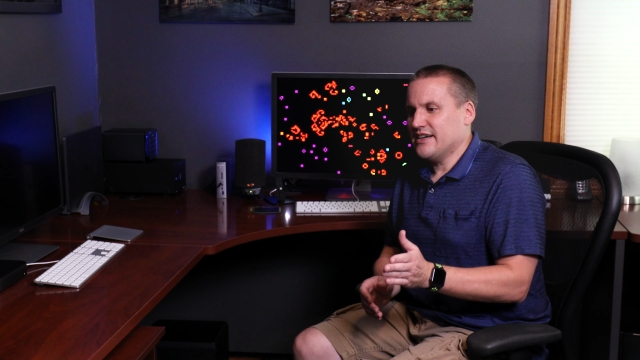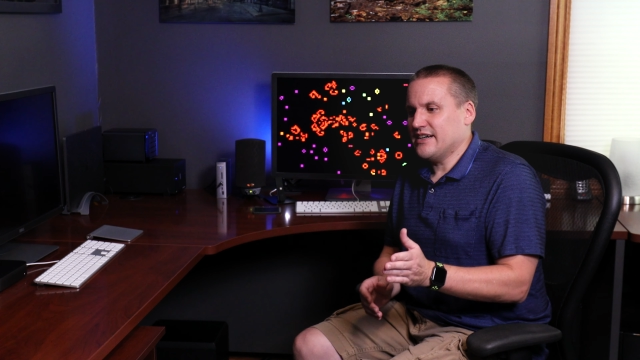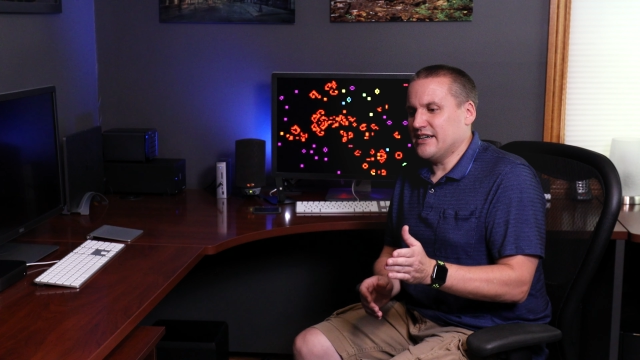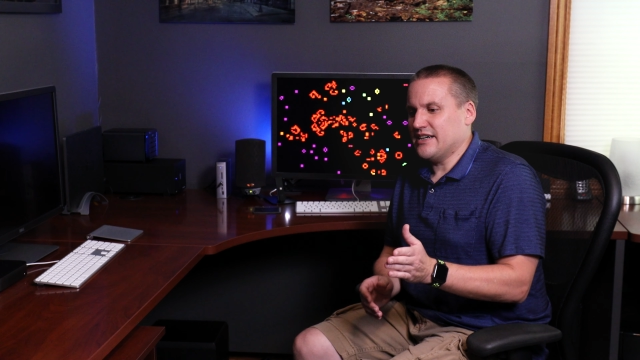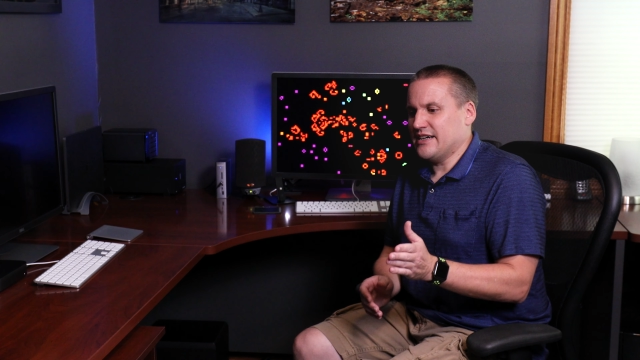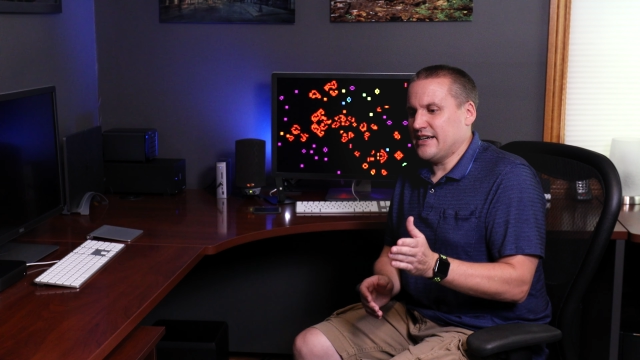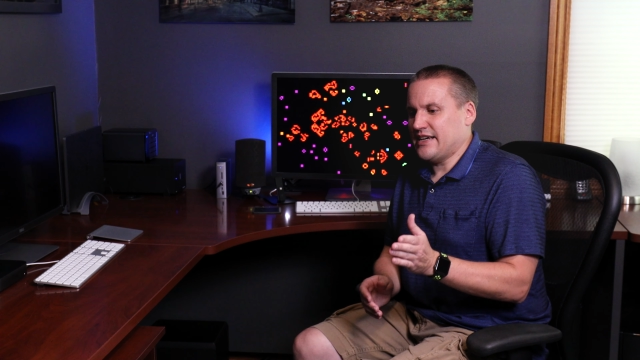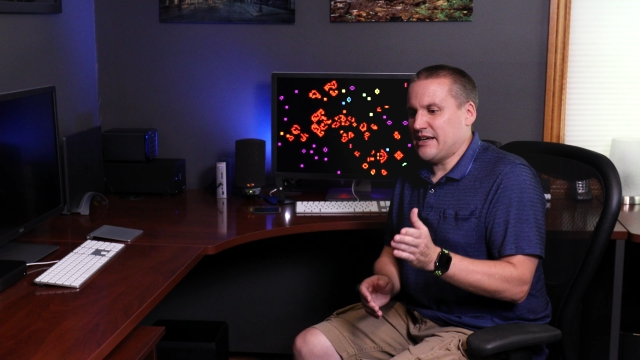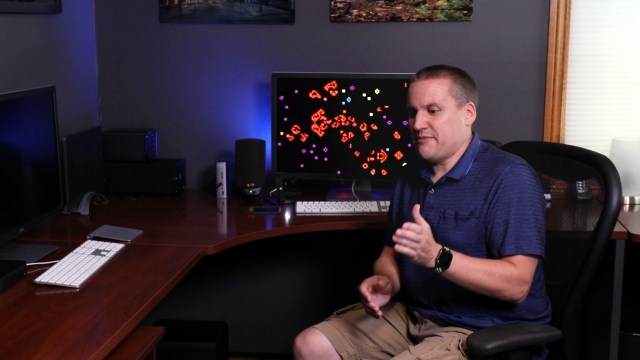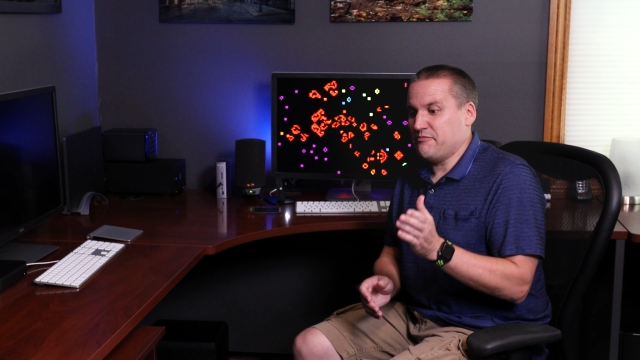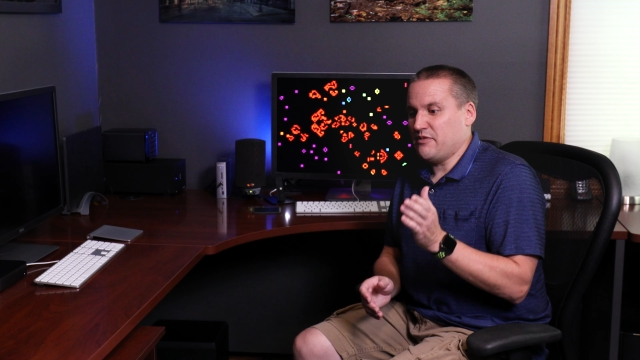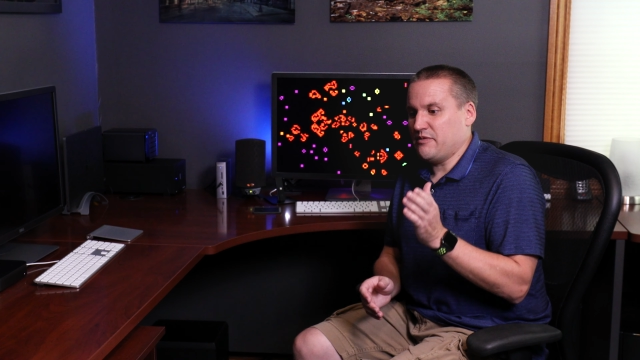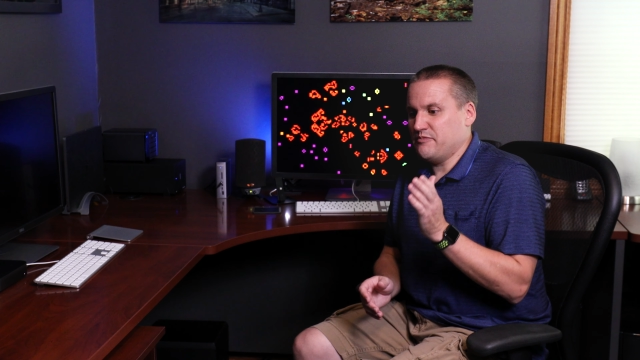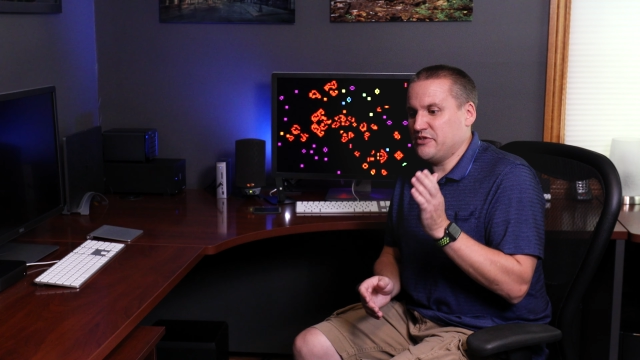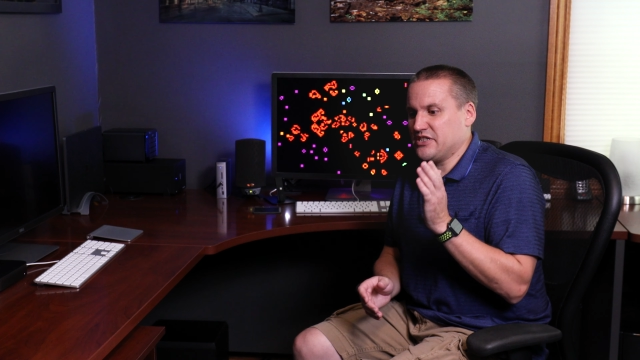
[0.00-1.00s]
and
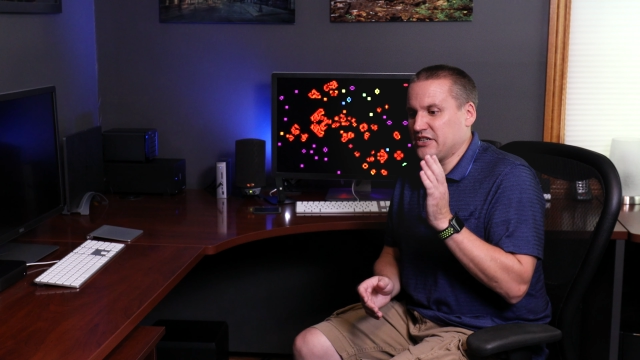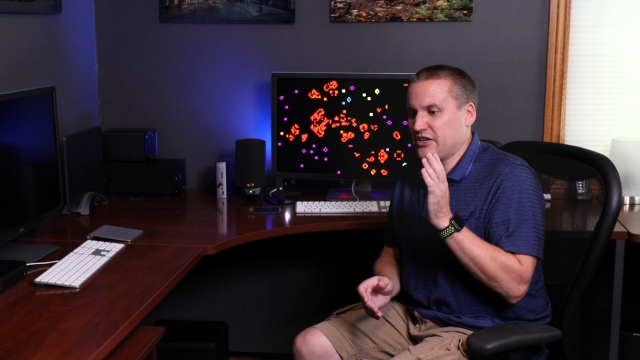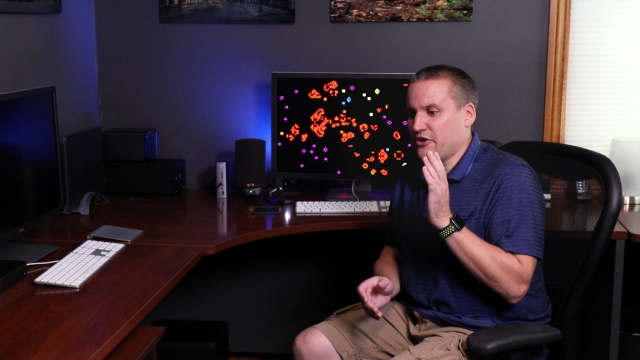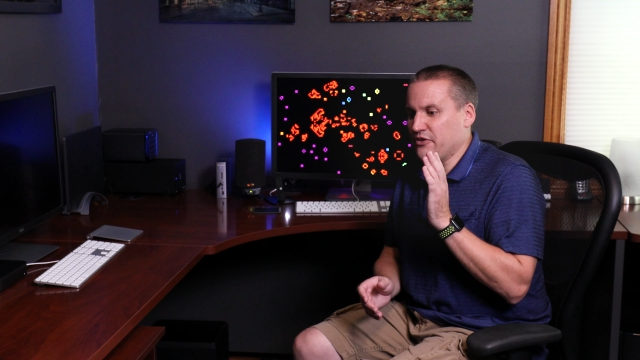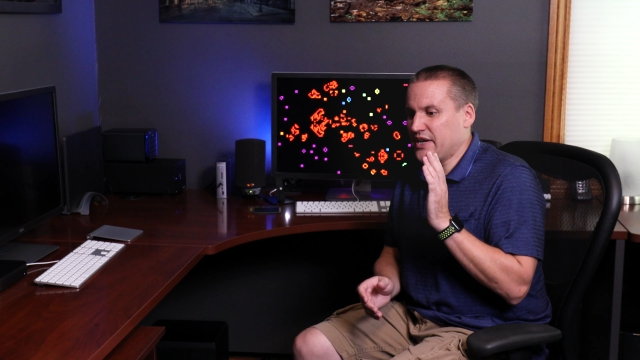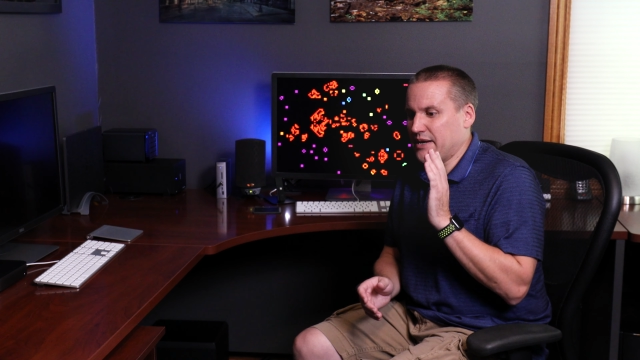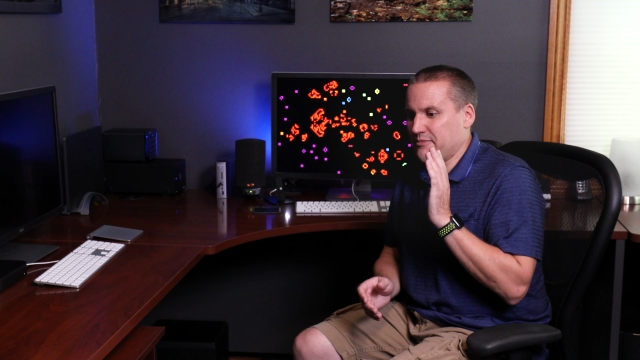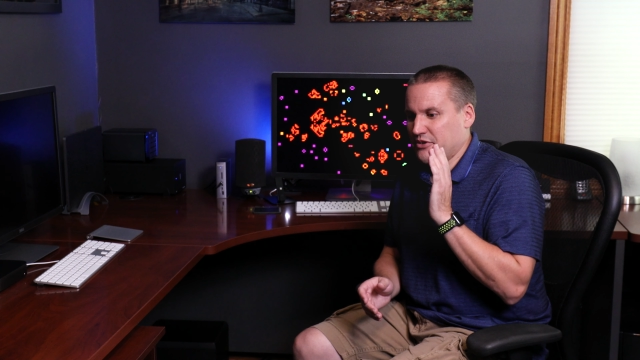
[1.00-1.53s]
I'm just like, okay,